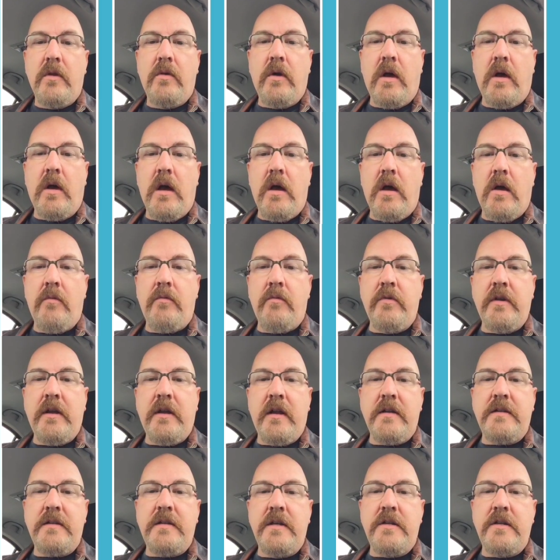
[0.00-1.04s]
Uh, we
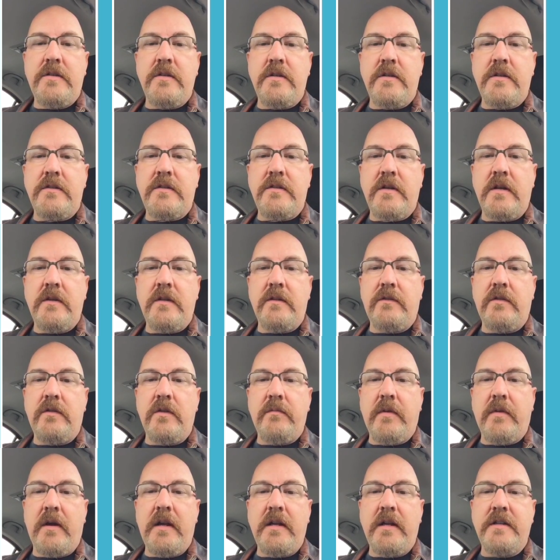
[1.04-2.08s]
get a t-shirt design
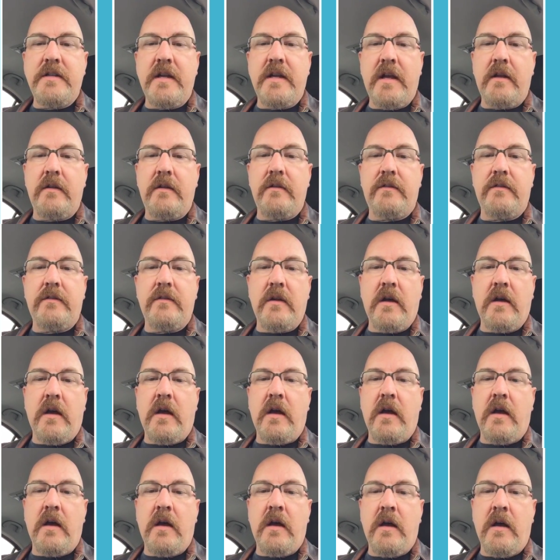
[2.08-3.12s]
soon by any chance?
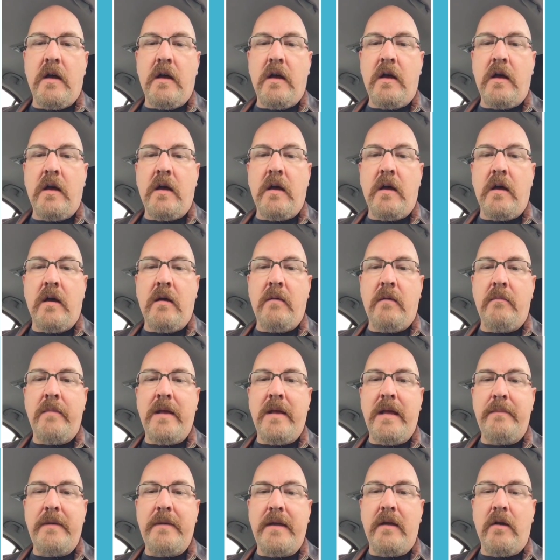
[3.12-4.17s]
Uh,
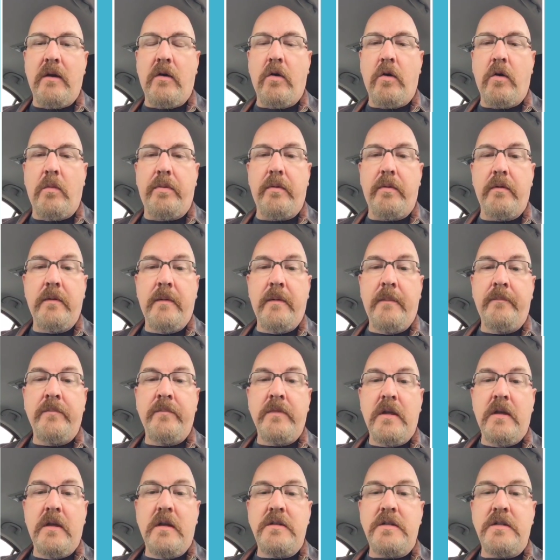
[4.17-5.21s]
maybe, I hope.
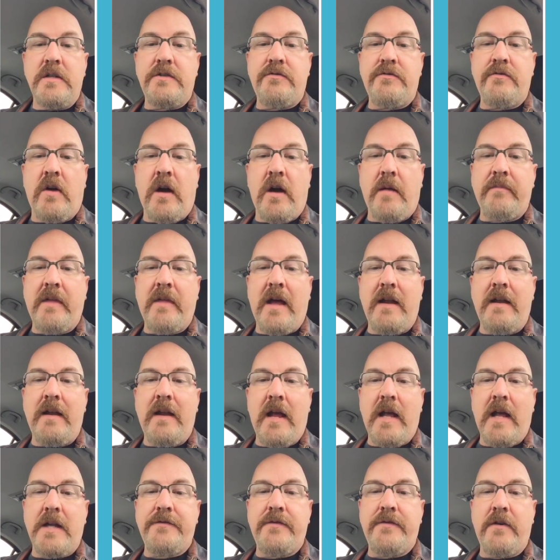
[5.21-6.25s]
Just drop that
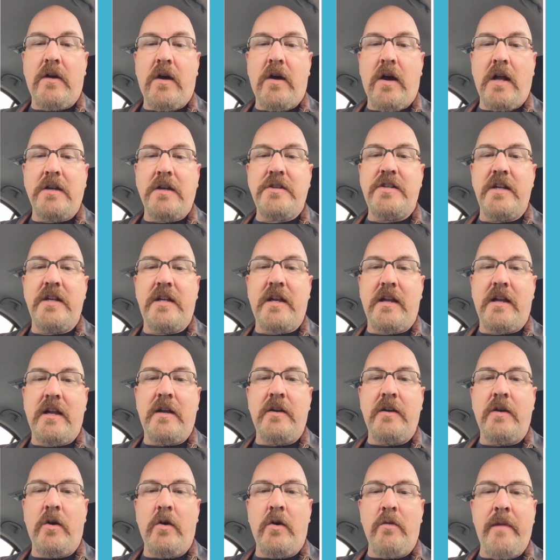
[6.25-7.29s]
Nashville hot chicken. I
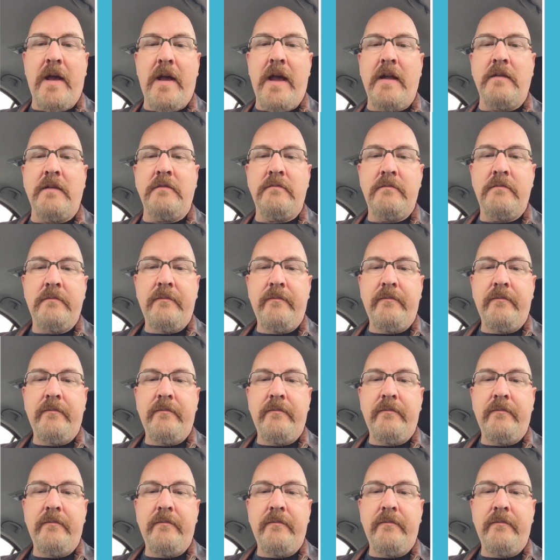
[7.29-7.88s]
know, man.